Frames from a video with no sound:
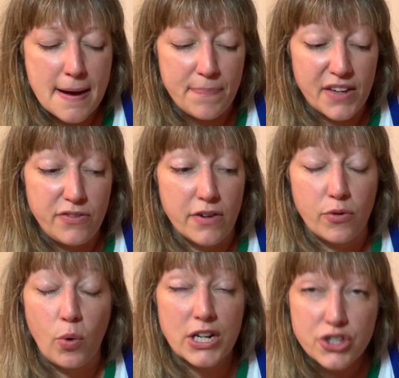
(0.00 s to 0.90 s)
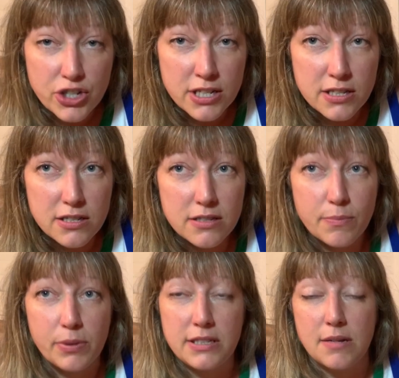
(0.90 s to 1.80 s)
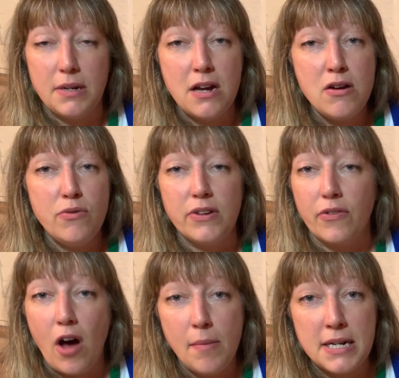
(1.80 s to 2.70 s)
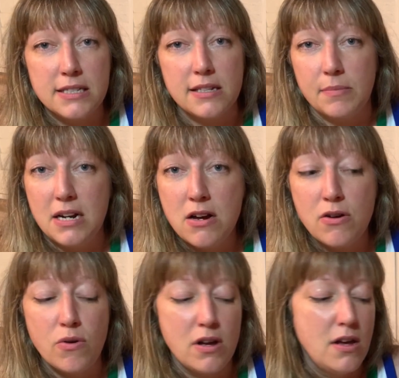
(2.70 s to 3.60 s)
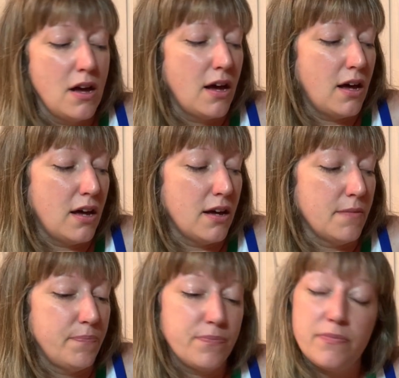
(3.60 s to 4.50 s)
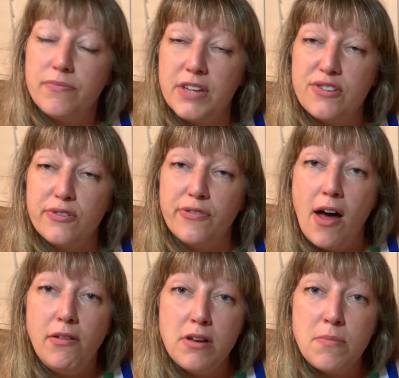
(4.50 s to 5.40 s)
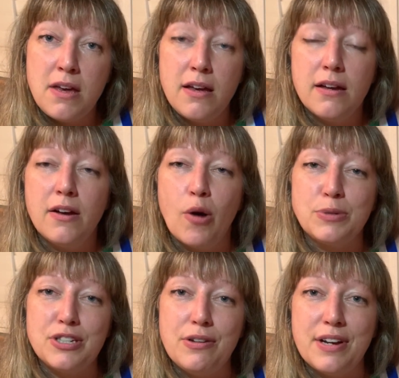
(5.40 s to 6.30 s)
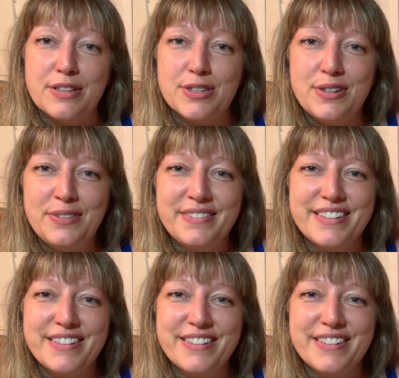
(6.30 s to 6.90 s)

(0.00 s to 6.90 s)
If you have questions, please let me know. If you have comments, let me know. Thanks for following me. Hope to see you again soon.